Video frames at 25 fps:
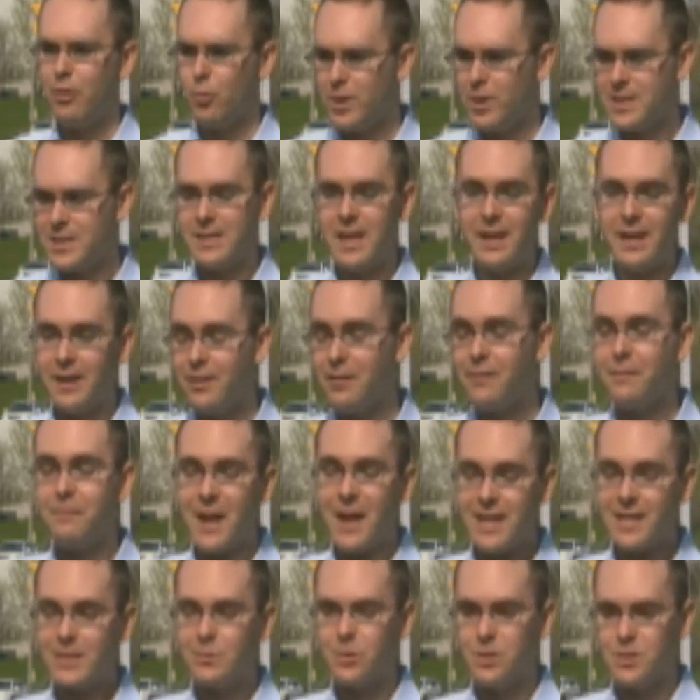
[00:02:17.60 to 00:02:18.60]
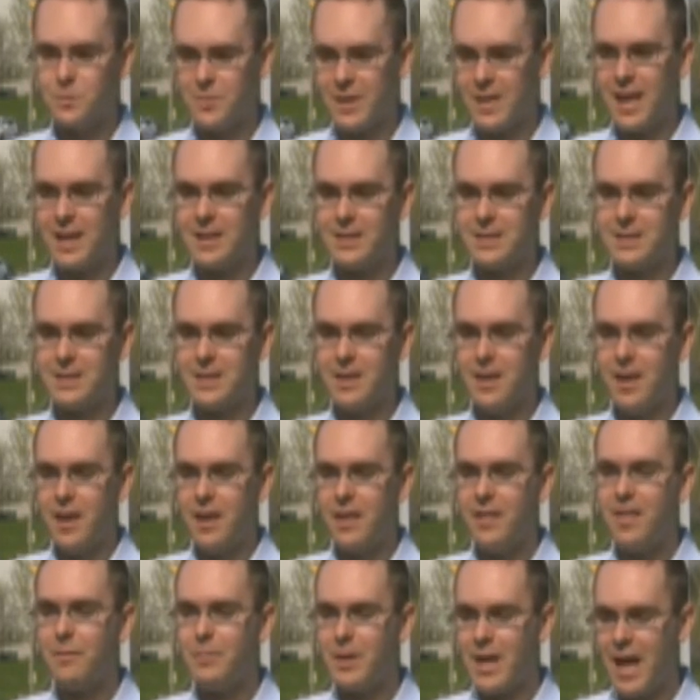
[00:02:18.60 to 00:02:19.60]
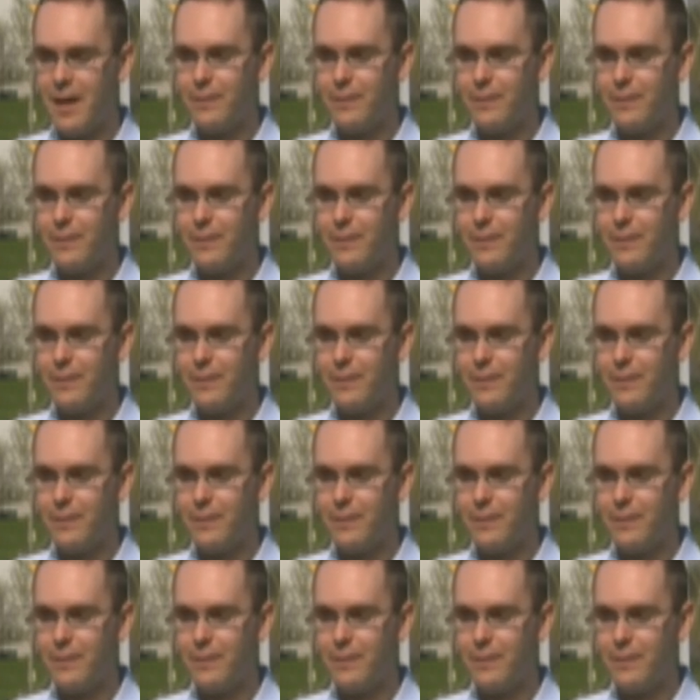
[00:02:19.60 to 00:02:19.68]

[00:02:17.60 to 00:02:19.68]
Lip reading: the reason they needed the fence was because they've